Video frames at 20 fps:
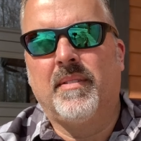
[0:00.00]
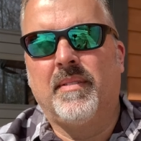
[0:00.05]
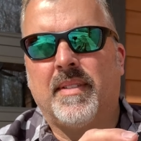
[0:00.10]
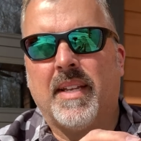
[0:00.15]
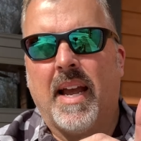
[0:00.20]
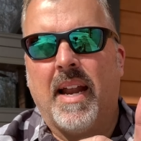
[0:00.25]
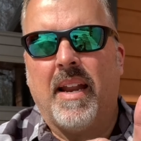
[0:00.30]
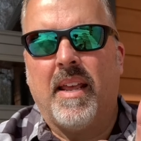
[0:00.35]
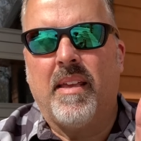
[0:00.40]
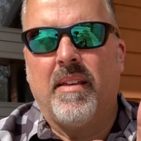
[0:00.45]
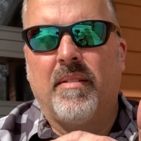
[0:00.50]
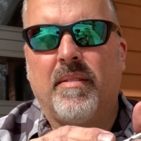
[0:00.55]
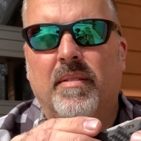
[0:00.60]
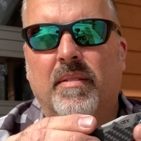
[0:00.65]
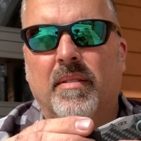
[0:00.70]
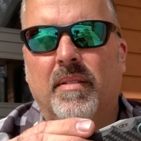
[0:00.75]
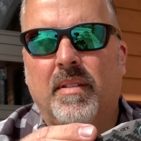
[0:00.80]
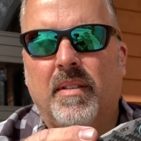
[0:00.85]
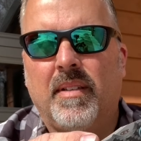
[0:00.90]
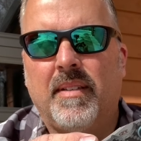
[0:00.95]
Tiny,
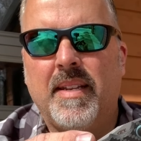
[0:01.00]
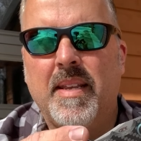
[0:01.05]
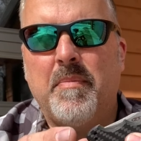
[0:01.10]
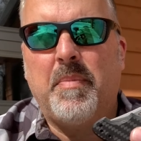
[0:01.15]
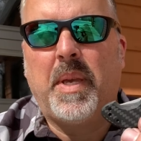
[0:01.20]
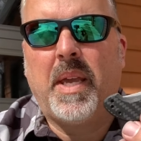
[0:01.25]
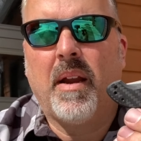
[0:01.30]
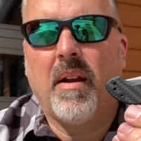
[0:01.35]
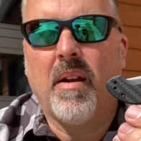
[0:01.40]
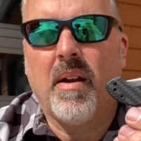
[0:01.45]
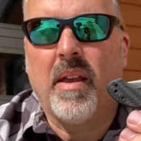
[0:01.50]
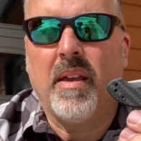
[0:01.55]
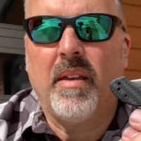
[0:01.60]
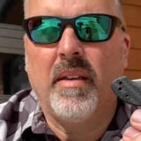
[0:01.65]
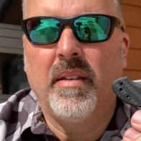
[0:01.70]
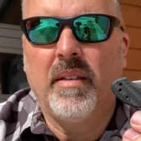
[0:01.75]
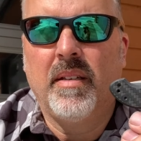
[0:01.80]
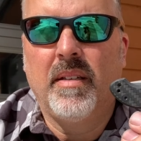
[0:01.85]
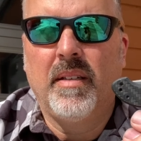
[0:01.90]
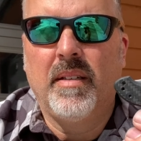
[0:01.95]
deep carry,
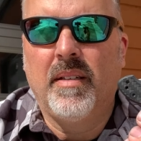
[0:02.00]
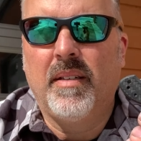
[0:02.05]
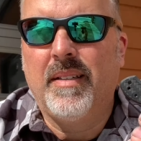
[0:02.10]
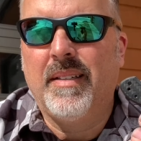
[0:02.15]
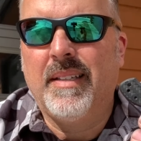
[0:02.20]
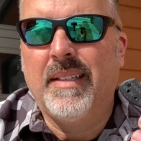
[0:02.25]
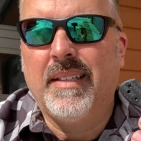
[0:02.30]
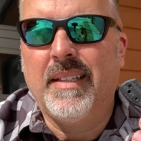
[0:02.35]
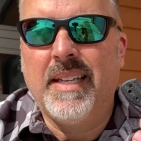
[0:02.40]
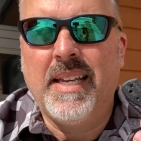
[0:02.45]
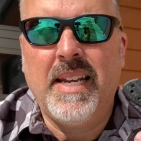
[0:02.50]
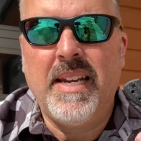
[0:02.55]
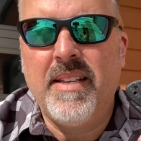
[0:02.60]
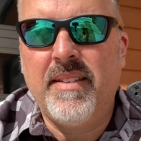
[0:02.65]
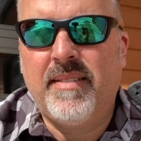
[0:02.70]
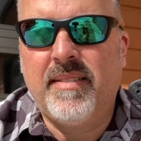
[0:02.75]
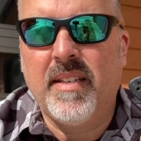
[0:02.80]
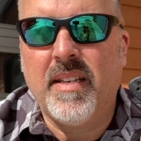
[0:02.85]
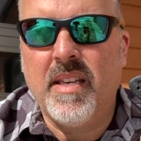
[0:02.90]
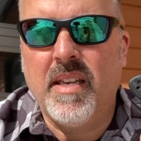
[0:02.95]

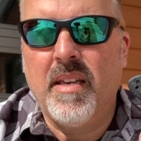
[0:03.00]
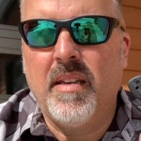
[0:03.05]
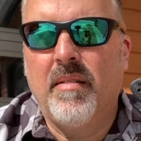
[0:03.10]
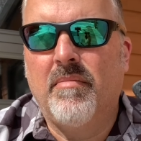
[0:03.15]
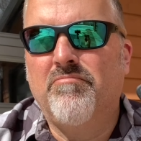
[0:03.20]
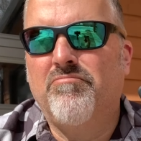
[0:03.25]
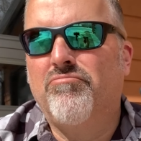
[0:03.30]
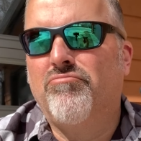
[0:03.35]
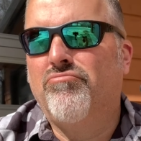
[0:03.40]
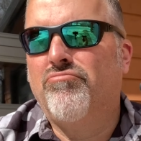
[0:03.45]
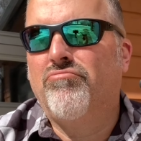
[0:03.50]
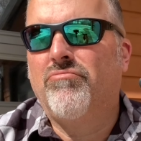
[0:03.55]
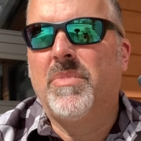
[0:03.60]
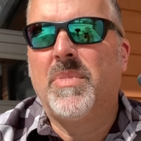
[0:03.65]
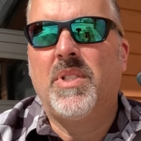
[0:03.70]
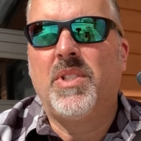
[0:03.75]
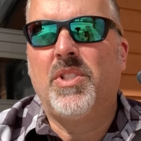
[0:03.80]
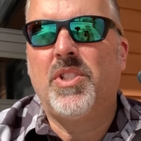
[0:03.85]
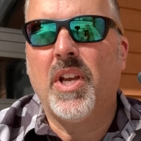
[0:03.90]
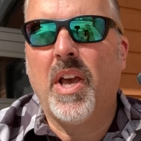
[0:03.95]
EDC,
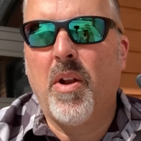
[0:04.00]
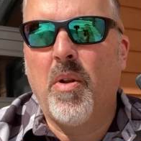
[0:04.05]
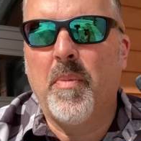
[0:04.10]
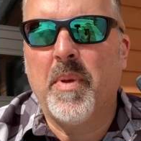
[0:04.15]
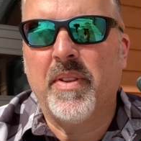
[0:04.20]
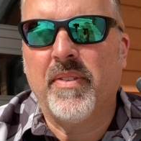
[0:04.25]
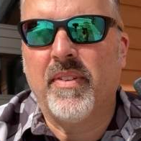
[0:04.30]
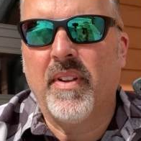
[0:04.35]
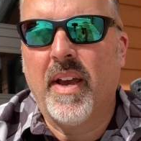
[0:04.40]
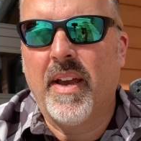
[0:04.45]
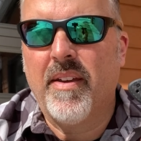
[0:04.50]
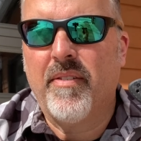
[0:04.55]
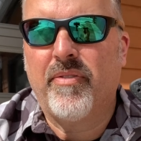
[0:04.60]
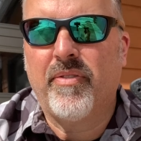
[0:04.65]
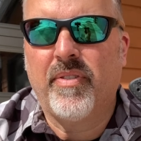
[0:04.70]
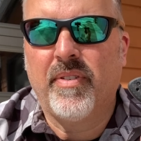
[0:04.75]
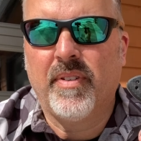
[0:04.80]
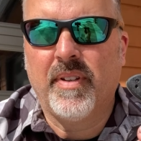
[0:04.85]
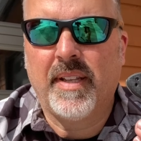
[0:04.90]
gentleman's knife.